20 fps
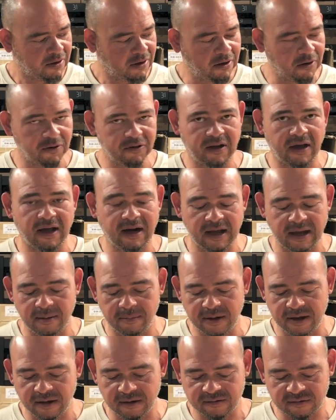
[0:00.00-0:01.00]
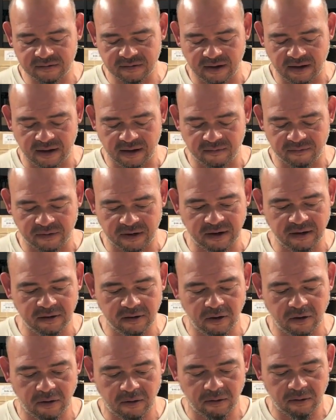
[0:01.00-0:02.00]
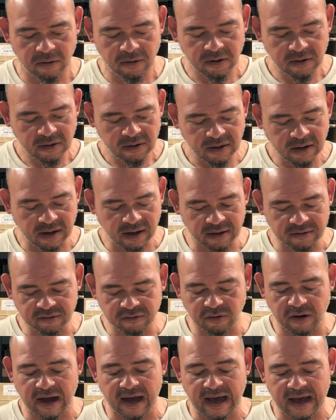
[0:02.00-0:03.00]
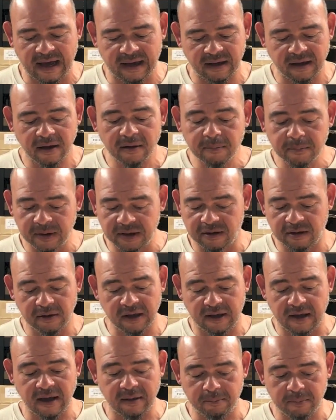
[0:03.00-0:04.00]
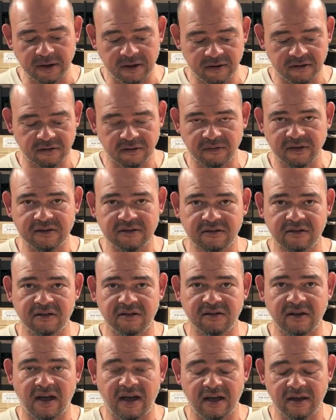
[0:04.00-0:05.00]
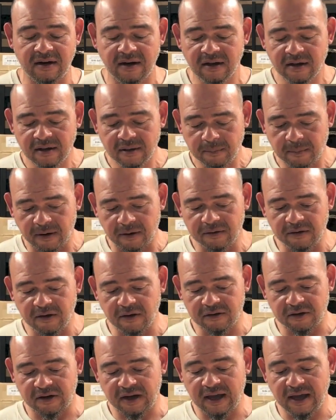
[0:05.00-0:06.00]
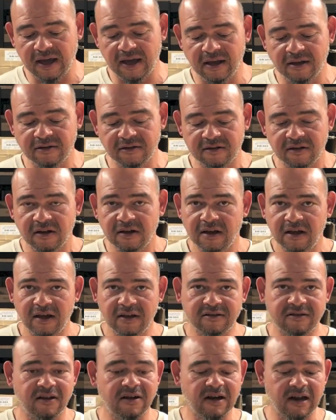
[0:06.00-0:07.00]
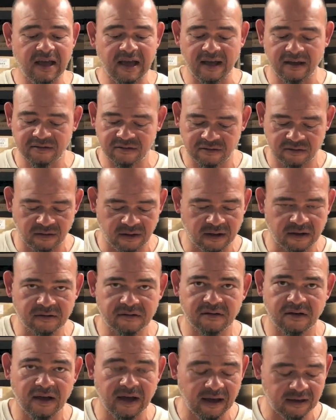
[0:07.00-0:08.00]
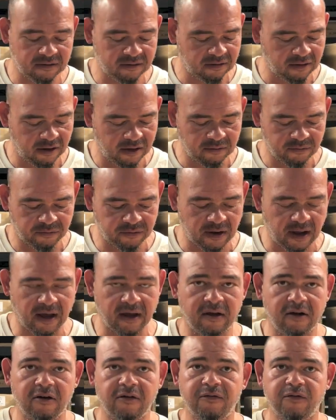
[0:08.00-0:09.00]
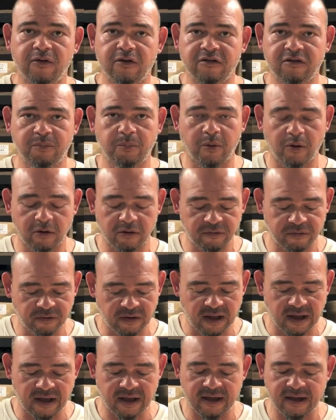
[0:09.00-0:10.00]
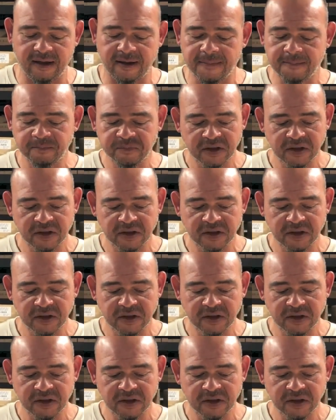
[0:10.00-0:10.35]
aerodynamics, very low drag, again because of its design. But on the other hand, it's an excellent flyer for sport flying,